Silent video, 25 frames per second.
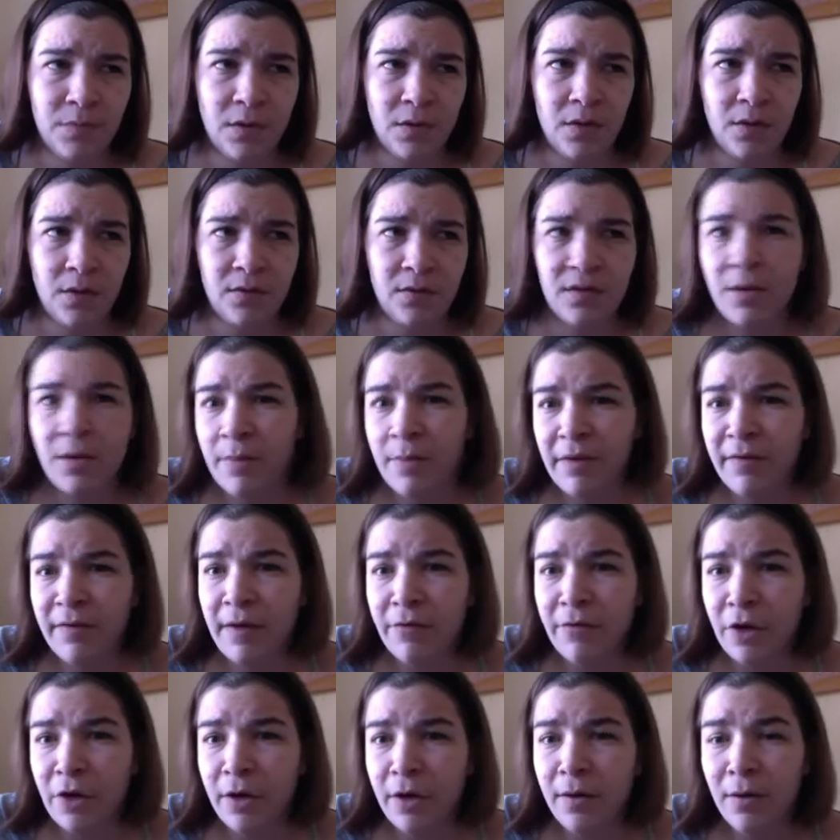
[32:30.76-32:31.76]
It's not my
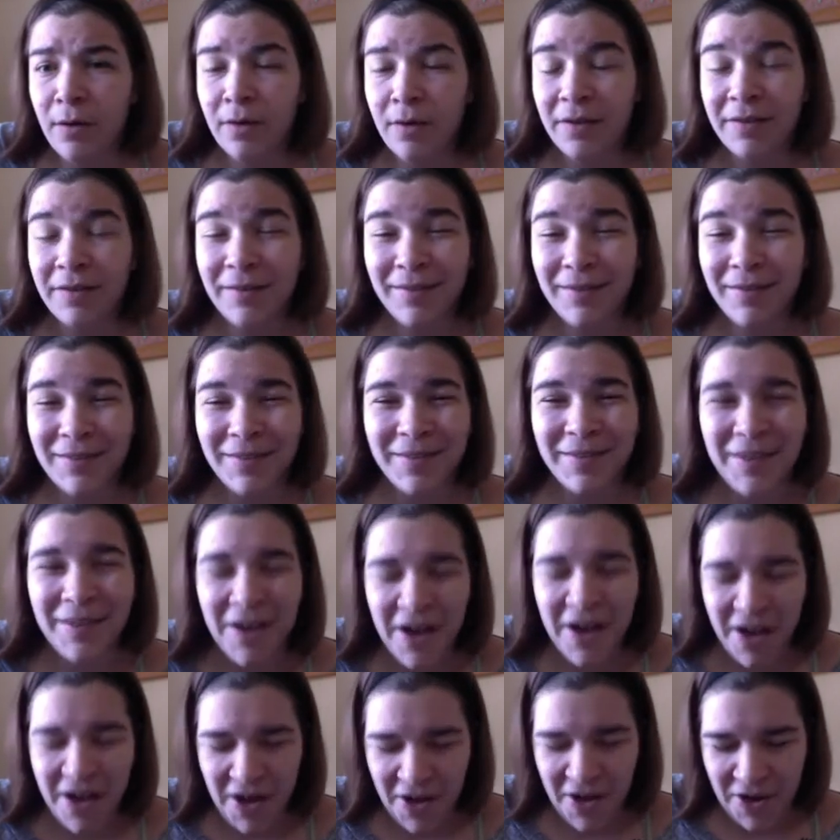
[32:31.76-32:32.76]
favorite,
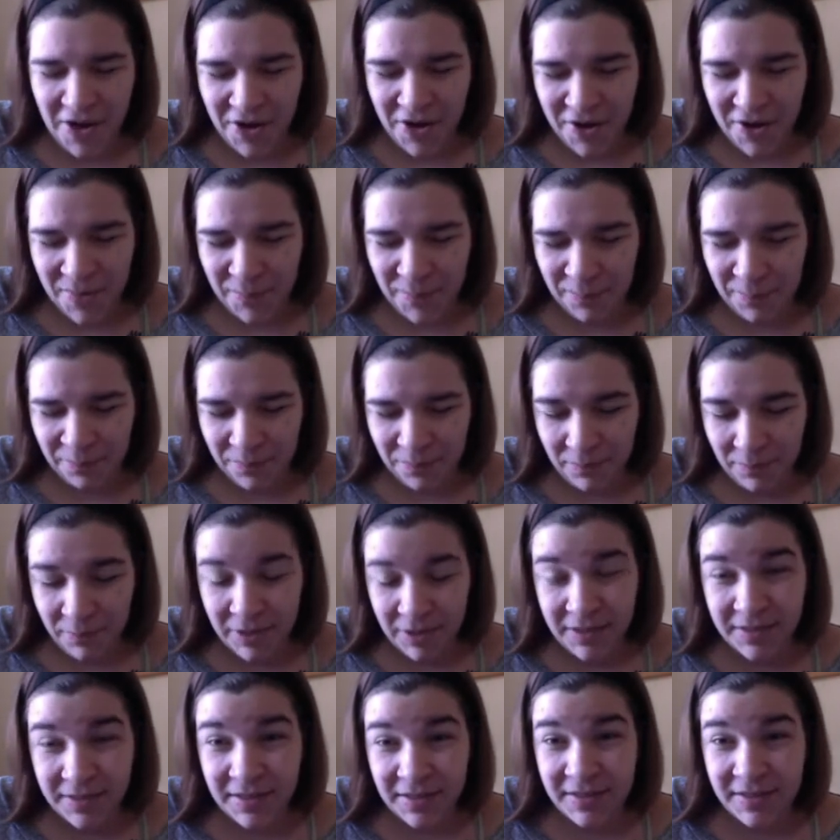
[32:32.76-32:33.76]

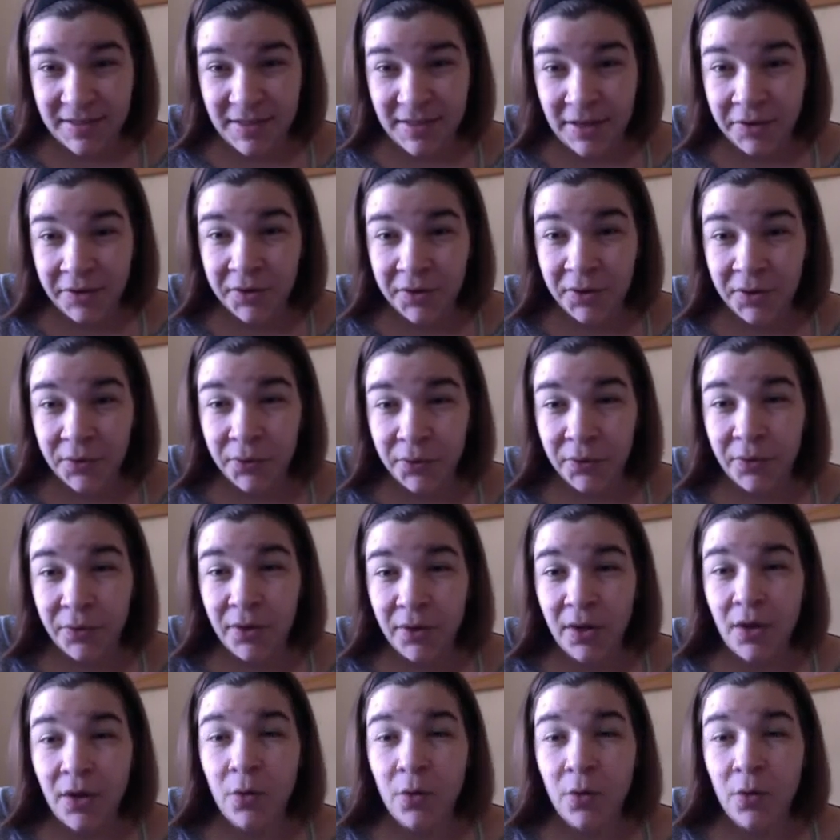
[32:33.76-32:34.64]
but it does tell you